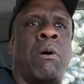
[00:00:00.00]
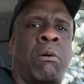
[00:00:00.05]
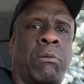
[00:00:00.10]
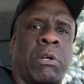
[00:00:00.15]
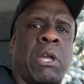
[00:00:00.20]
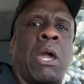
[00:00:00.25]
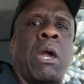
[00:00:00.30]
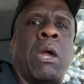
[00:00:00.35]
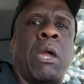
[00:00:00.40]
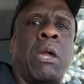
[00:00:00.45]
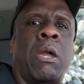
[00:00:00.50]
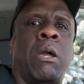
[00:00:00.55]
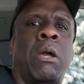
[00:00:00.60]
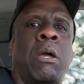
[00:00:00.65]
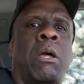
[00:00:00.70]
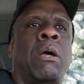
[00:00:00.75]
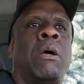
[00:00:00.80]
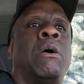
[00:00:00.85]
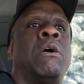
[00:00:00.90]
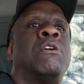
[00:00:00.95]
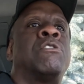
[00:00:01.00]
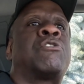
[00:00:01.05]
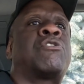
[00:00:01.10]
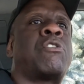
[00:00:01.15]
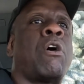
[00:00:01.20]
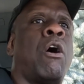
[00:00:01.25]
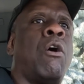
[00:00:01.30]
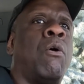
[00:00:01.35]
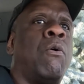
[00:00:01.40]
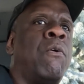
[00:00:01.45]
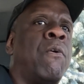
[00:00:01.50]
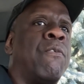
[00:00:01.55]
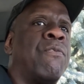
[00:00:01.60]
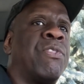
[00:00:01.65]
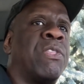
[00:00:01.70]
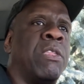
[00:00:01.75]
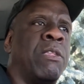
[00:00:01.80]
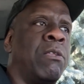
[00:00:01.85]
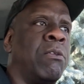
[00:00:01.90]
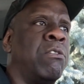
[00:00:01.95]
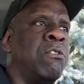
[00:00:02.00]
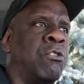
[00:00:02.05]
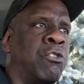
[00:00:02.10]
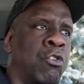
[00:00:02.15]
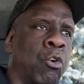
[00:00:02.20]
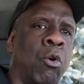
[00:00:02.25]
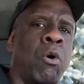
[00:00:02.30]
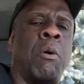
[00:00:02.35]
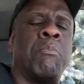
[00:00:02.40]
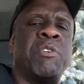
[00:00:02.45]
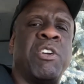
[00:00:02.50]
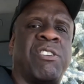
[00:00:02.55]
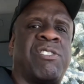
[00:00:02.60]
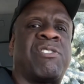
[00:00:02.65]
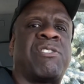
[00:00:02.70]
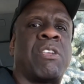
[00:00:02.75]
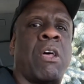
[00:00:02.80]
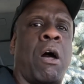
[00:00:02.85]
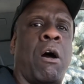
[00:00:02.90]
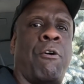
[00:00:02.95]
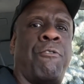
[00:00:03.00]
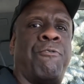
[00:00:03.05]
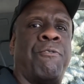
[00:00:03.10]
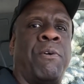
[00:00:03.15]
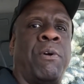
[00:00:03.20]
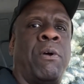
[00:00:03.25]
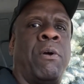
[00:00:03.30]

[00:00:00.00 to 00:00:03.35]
okay? So do them yourself.